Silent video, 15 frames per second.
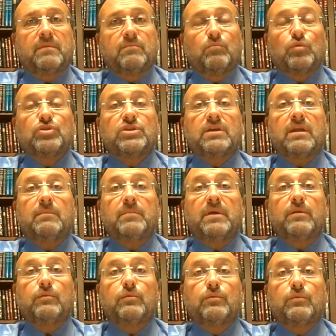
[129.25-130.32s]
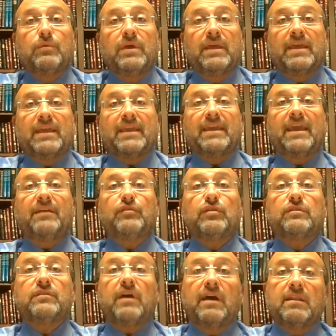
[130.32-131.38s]
Moshe Rabbeinu gave the
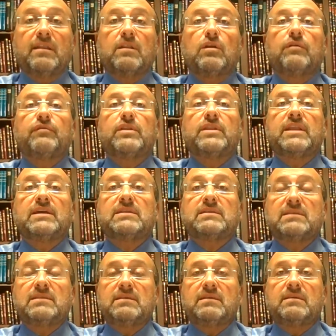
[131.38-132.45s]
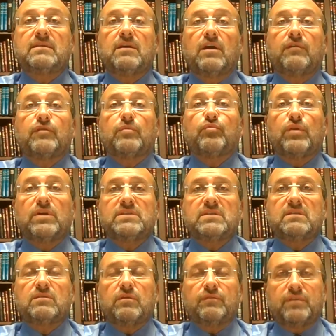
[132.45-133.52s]
title of a Nasi, of the
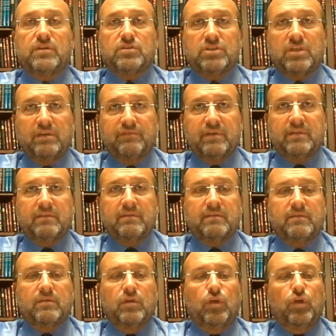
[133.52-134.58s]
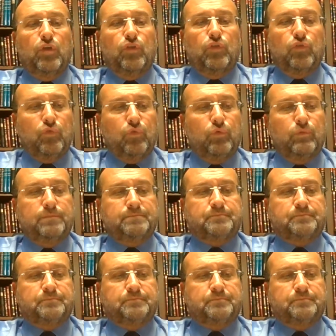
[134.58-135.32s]
president of their Shevet, to